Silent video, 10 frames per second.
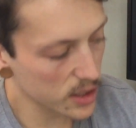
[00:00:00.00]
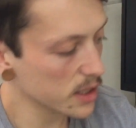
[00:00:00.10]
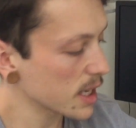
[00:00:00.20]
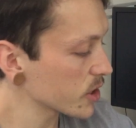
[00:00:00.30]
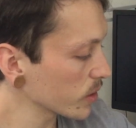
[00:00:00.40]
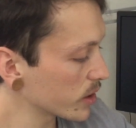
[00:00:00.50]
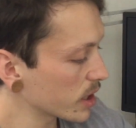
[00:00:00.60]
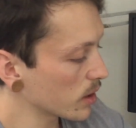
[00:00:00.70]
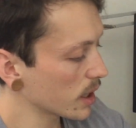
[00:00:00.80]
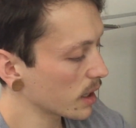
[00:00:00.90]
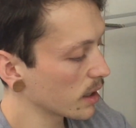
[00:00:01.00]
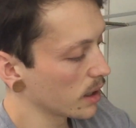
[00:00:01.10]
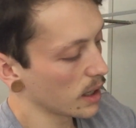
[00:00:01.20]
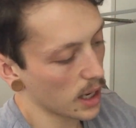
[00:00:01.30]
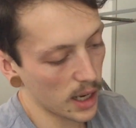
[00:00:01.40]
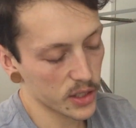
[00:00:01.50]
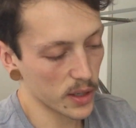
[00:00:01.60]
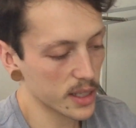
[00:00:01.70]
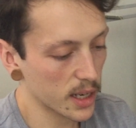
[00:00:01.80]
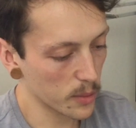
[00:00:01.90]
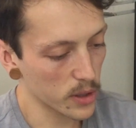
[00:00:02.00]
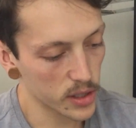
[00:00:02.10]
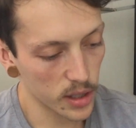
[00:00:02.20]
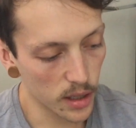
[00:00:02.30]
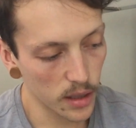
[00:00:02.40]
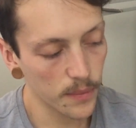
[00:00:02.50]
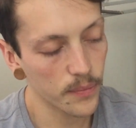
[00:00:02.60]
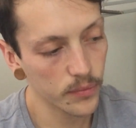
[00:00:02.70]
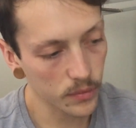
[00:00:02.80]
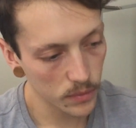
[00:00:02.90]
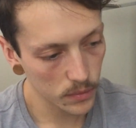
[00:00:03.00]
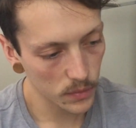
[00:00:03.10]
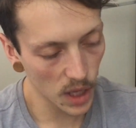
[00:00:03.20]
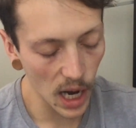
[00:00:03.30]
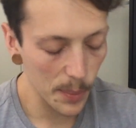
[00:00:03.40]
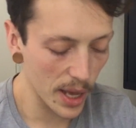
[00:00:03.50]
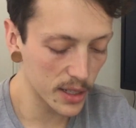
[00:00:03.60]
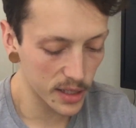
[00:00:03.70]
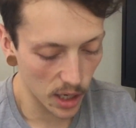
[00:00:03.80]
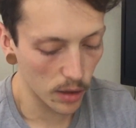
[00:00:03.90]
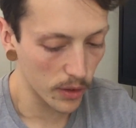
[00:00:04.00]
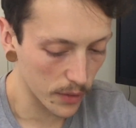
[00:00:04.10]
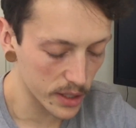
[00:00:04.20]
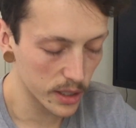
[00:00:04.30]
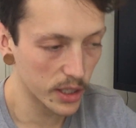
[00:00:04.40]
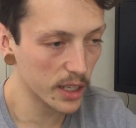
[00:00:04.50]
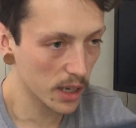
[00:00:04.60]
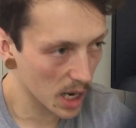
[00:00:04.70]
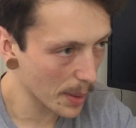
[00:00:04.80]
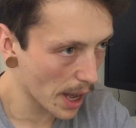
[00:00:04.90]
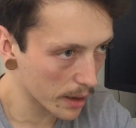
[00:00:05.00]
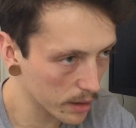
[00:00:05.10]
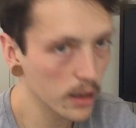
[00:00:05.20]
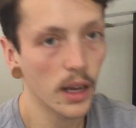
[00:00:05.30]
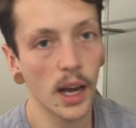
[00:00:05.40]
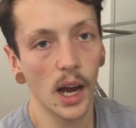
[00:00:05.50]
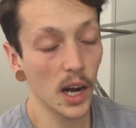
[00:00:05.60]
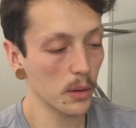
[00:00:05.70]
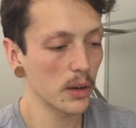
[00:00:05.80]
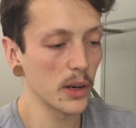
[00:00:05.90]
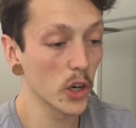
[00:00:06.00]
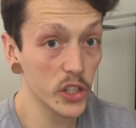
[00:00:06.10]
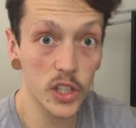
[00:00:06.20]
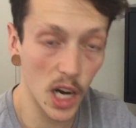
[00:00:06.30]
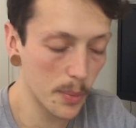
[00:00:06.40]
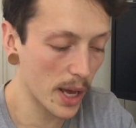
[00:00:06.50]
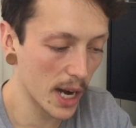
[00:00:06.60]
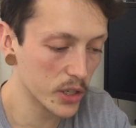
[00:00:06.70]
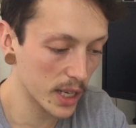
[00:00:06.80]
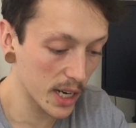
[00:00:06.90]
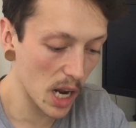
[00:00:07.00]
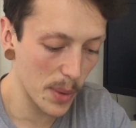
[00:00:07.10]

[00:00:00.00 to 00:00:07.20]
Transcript: that's essential utility, so I said it was the iPad itself. Obviously you need an iPad, not just an iPad actually, an